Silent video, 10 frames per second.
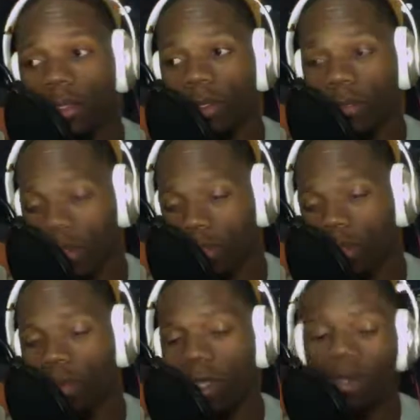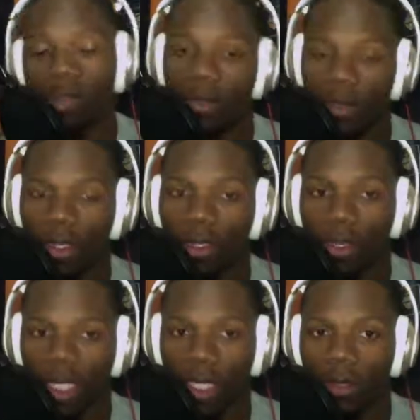those players are
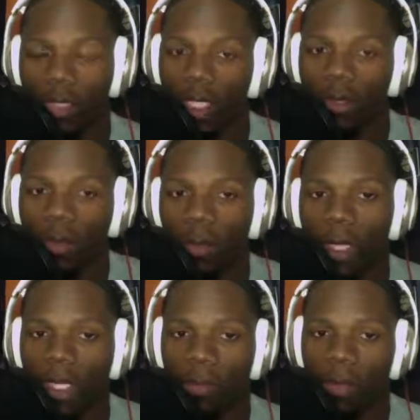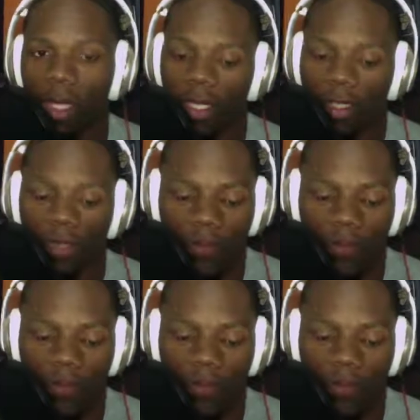gonna get on teams and make impact.